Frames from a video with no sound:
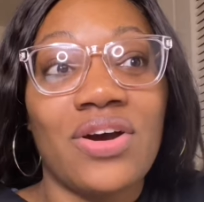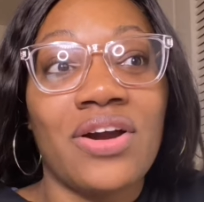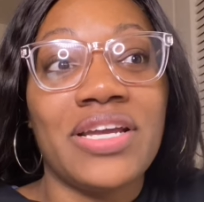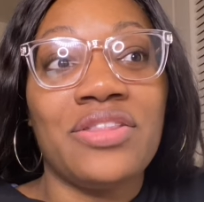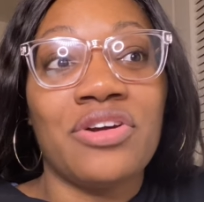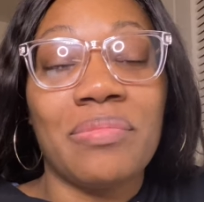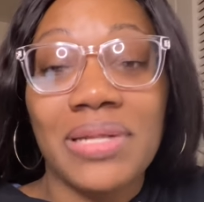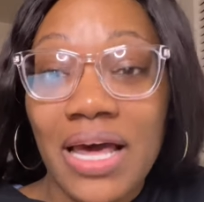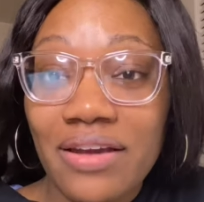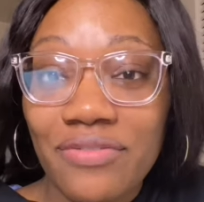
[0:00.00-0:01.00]
are either
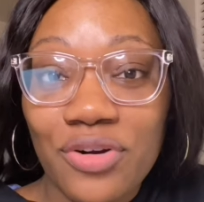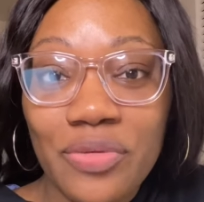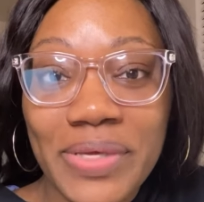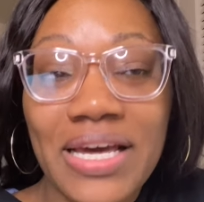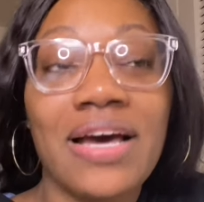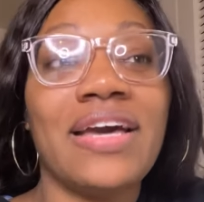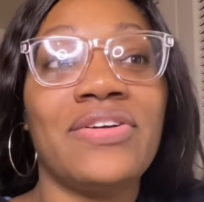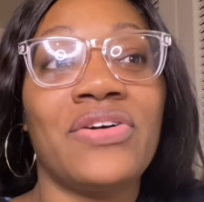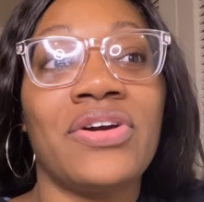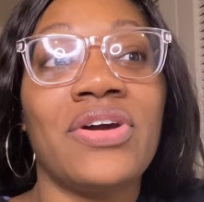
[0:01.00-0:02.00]
applying for OB-GYN
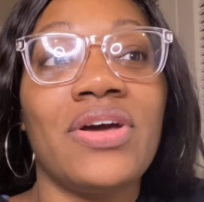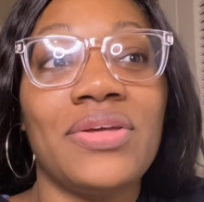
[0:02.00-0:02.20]
or